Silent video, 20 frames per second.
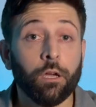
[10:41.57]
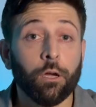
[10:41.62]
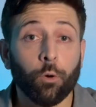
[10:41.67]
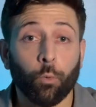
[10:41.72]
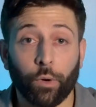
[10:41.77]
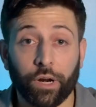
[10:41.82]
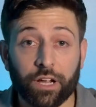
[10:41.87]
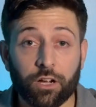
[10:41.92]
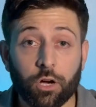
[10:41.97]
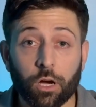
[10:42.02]

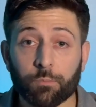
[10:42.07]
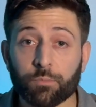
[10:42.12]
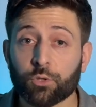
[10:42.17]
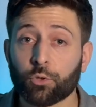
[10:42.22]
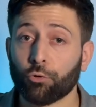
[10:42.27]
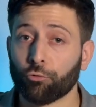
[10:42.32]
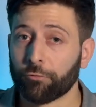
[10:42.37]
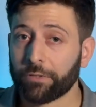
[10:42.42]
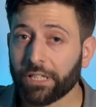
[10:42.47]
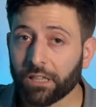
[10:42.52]
When it comes
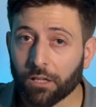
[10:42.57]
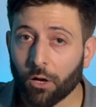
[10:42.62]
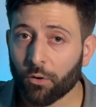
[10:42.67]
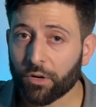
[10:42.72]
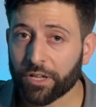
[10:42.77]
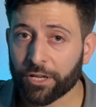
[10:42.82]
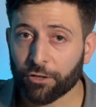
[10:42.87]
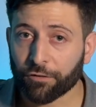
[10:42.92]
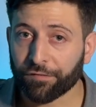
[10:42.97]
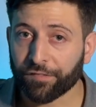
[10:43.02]
to
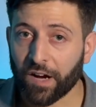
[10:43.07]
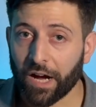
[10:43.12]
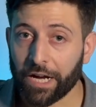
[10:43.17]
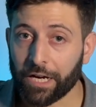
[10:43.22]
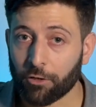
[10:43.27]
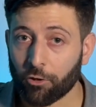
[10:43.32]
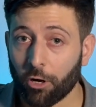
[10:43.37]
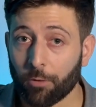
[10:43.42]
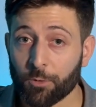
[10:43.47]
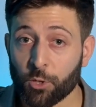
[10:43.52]
reloading your
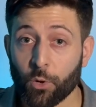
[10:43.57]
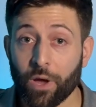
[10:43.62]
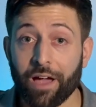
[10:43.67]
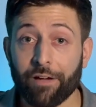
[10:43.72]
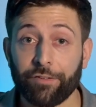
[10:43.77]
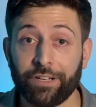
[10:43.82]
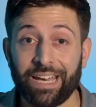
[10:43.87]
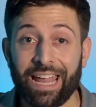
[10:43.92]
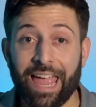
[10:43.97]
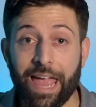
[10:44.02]
firearm, you have
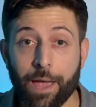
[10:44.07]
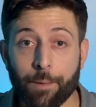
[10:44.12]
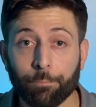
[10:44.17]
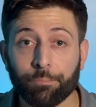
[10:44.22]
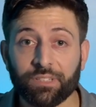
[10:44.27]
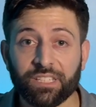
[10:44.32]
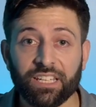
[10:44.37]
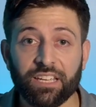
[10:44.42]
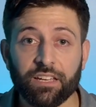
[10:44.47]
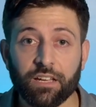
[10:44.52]
an
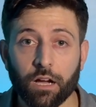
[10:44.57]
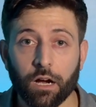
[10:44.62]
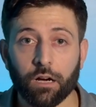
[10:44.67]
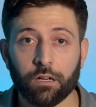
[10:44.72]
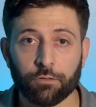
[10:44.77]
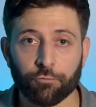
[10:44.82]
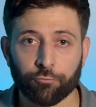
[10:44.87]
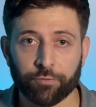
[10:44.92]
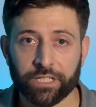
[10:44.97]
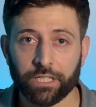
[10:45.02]
empty
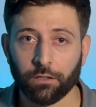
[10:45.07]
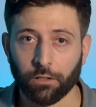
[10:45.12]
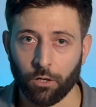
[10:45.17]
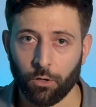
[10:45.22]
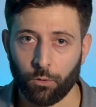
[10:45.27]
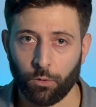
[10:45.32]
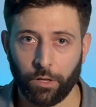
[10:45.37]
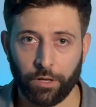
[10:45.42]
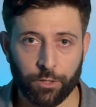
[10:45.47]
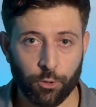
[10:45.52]
gun
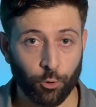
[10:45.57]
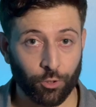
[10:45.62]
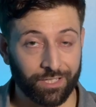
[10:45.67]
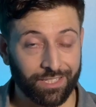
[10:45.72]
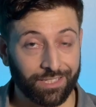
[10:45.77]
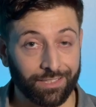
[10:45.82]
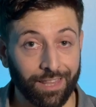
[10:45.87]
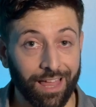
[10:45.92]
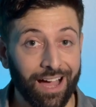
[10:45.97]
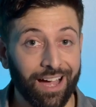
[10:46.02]
reload. Your
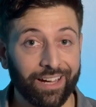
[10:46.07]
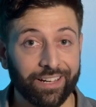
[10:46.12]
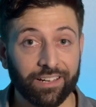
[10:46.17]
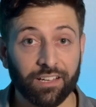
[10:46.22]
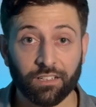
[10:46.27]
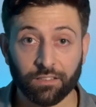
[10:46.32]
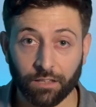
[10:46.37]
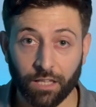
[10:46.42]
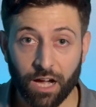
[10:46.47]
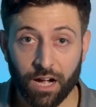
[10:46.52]
slide
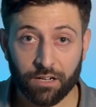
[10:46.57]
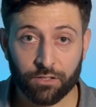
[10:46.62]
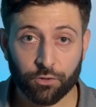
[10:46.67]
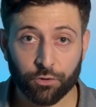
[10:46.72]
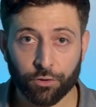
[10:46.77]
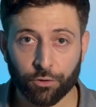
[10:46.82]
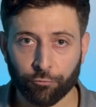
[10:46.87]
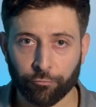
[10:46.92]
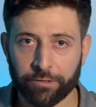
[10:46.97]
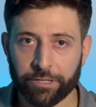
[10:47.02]
locked to
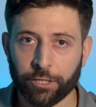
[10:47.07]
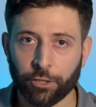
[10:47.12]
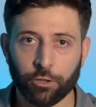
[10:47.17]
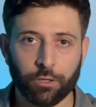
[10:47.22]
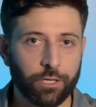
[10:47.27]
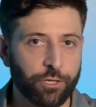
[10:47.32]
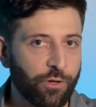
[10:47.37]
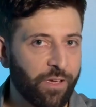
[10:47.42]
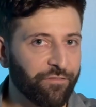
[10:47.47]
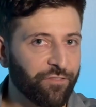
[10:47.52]
the rear,
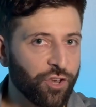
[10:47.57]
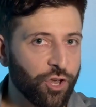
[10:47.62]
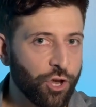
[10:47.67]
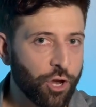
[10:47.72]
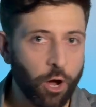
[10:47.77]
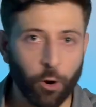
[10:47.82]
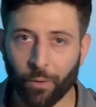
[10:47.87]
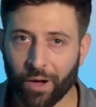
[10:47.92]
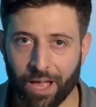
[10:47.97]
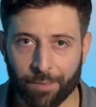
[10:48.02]
you have
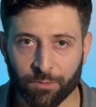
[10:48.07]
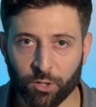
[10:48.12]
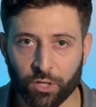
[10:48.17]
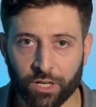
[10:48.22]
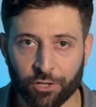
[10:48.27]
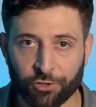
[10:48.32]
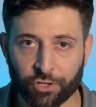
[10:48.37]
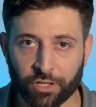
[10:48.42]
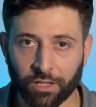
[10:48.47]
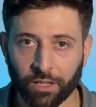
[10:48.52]
no
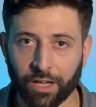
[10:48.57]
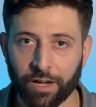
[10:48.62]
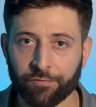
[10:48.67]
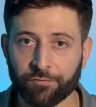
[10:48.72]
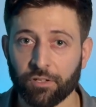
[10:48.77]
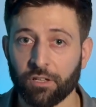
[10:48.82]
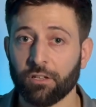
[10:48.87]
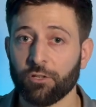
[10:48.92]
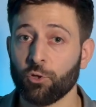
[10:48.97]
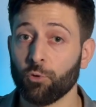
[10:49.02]
ammunition
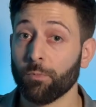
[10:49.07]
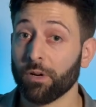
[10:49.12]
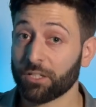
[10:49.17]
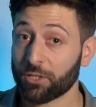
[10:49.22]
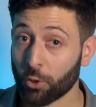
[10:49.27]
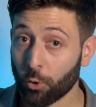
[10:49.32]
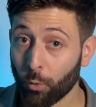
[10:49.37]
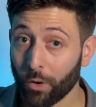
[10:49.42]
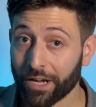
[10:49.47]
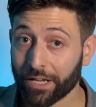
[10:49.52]
left. You
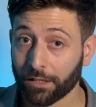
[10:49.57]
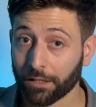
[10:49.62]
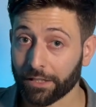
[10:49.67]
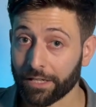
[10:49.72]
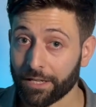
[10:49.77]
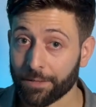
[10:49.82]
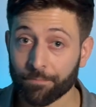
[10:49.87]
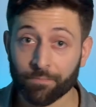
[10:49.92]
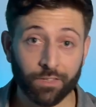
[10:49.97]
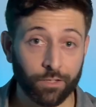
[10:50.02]
must
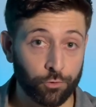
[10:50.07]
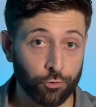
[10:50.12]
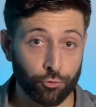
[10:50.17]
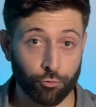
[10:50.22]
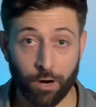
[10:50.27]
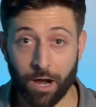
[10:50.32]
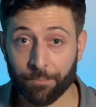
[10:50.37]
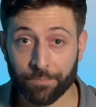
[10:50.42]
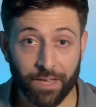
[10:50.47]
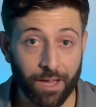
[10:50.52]
quickly
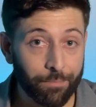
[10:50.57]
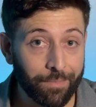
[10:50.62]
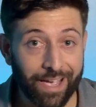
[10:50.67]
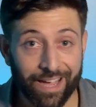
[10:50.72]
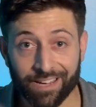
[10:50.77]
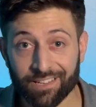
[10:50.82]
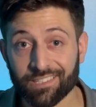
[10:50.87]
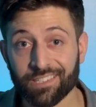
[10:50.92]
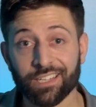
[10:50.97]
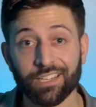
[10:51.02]
drop that
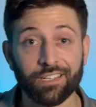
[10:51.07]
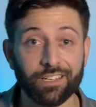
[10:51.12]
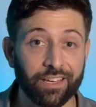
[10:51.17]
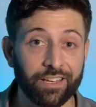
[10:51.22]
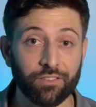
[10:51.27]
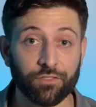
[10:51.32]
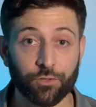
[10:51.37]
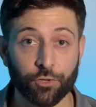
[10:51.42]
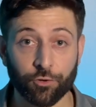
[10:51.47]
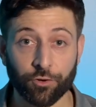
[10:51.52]
magazine,
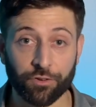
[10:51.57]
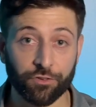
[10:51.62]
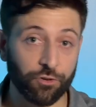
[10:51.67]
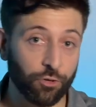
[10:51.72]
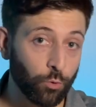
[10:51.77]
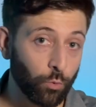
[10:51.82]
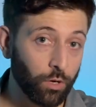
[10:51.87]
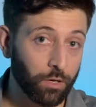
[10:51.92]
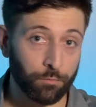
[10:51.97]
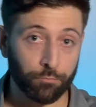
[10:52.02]
insert a
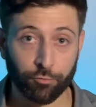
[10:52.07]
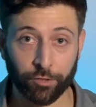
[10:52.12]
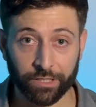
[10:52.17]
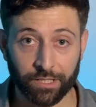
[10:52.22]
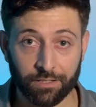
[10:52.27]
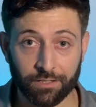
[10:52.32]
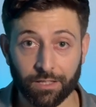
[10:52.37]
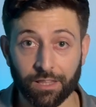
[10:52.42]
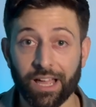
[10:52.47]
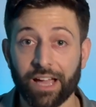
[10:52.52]
new one, bring
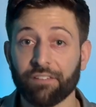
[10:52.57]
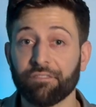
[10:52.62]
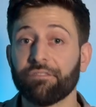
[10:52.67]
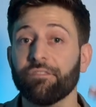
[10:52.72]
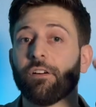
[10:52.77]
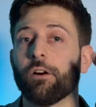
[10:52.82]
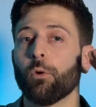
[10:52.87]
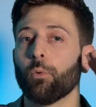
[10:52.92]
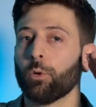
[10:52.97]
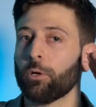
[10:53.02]
the slide
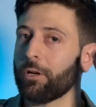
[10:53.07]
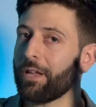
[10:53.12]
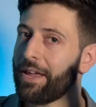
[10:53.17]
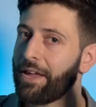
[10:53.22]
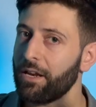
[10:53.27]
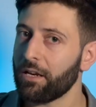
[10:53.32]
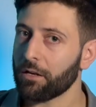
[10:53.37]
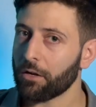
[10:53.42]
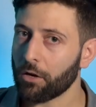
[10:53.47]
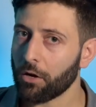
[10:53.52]
forward,
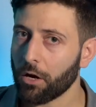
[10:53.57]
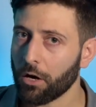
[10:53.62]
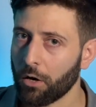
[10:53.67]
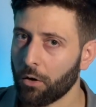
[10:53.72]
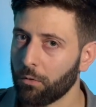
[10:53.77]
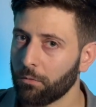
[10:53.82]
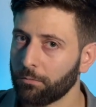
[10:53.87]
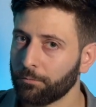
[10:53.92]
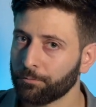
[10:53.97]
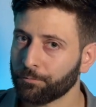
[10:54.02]
and go.